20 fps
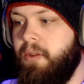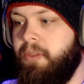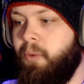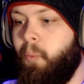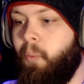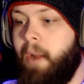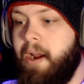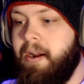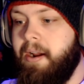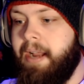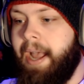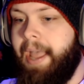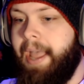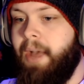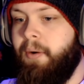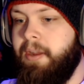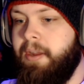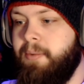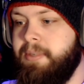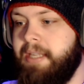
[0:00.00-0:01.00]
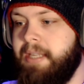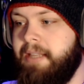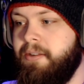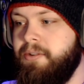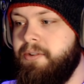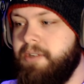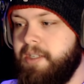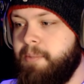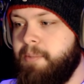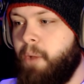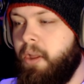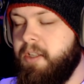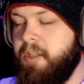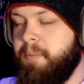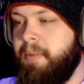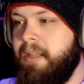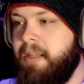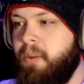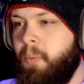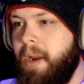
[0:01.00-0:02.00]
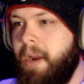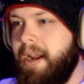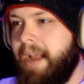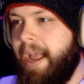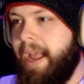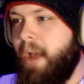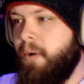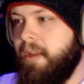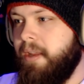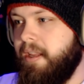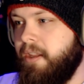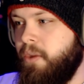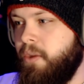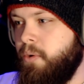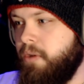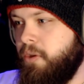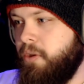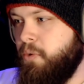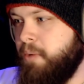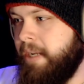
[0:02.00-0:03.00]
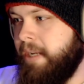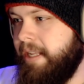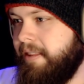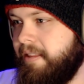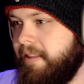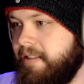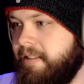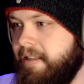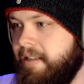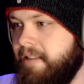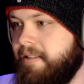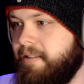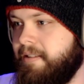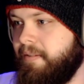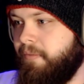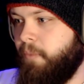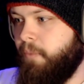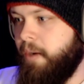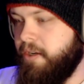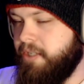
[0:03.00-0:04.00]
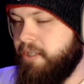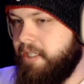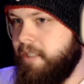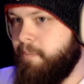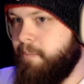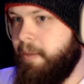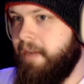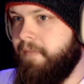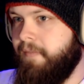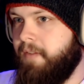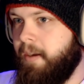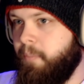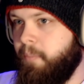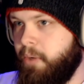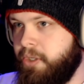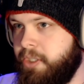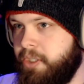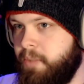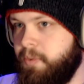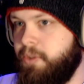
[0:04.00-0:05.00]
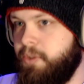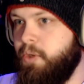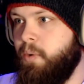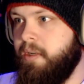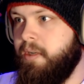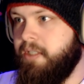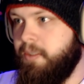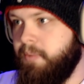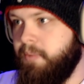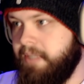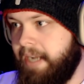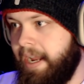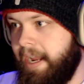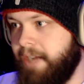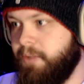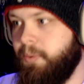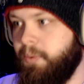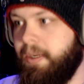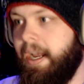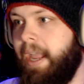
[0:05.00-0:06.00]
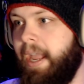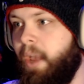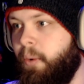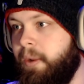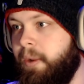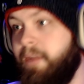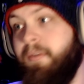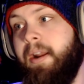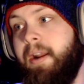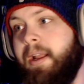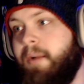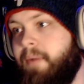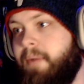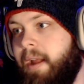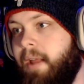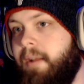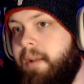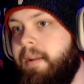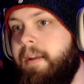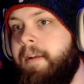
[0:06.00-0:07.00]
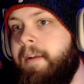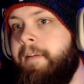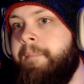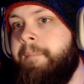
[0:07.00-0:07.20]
The Were Coyote was like, there's a small explanation. The Were Coyote, you get the sense of where she's been from, what she was doing. She was an actual coyote running around.